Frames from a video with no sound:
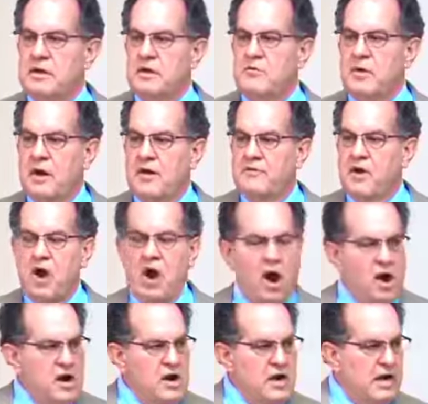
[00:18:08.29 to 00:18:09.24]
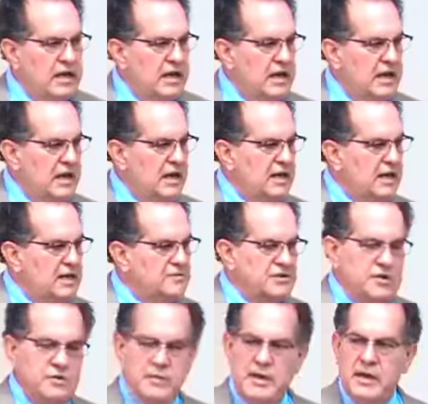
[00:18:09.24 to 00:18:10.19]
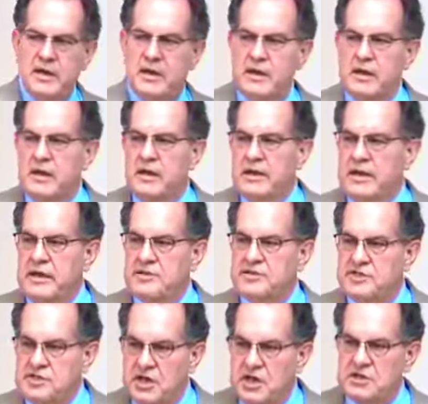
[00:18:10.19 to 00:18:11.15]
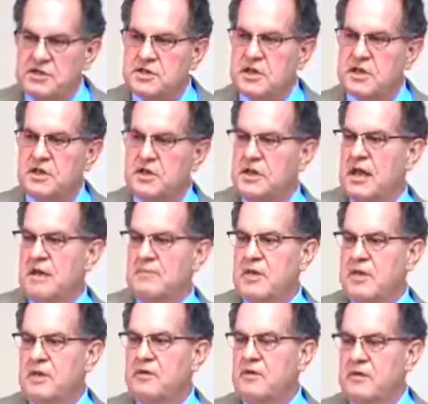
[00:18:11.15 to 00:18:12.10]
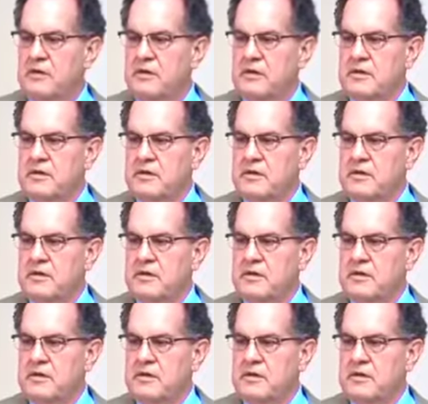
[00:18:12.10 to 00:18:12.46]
And whatever hardening He leaves you in, He's just in condemning you.